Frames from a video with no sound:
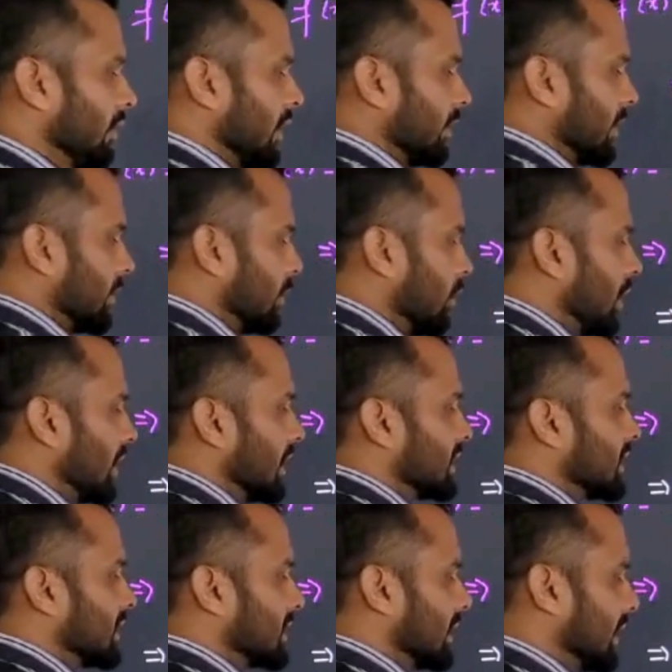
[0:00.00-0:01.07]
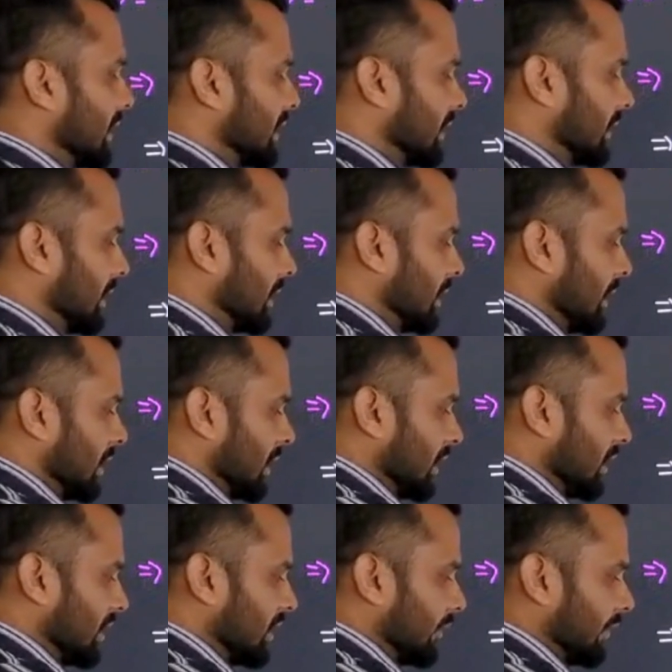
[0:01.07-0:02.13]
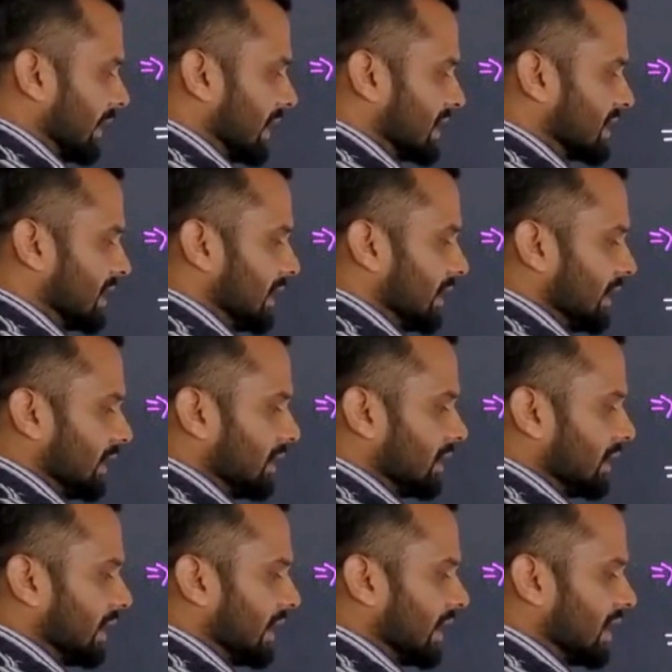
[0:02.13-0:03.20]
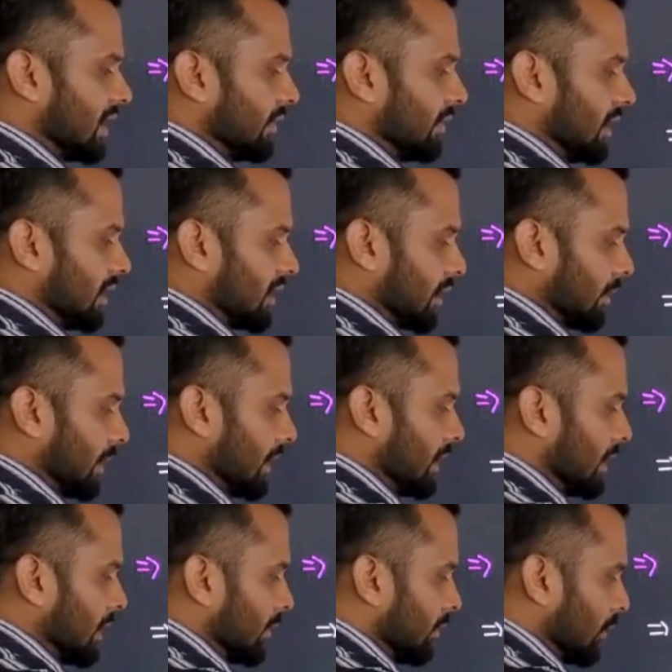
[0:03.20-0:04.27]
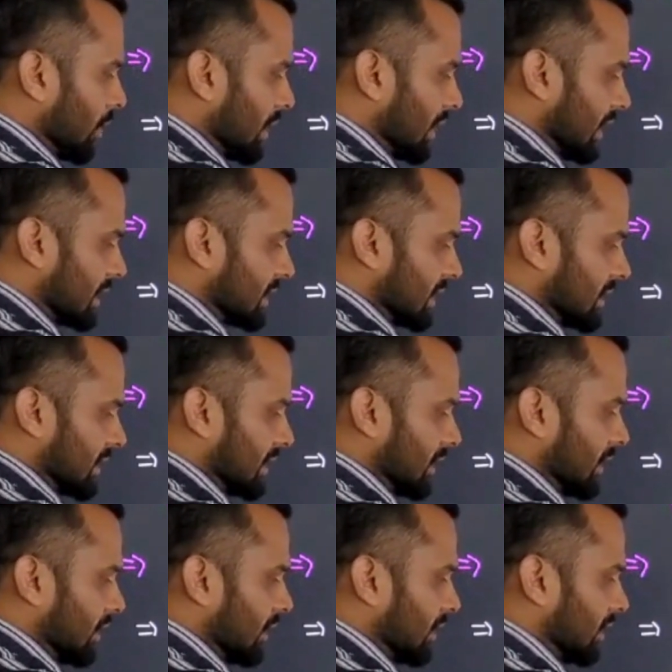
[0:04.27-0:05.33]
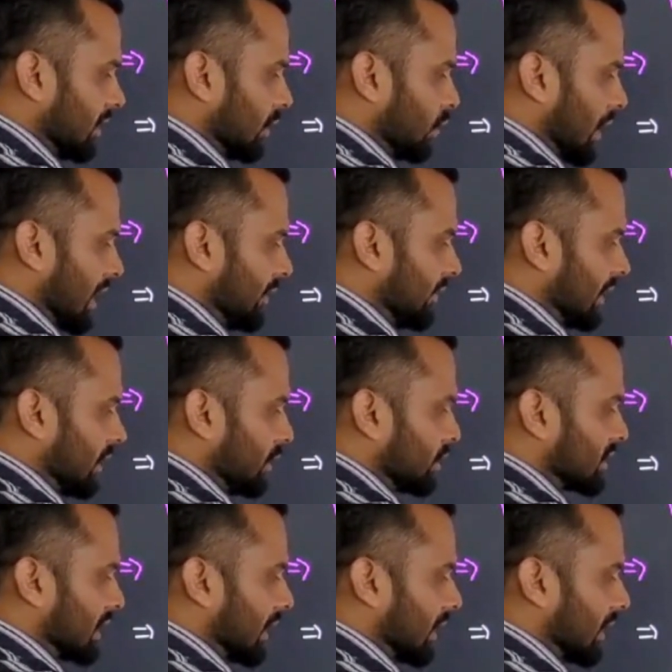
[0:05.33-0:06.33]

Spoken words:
Wherever mod x is greater than. Here if I see in the negative interval, mod x is here, their y values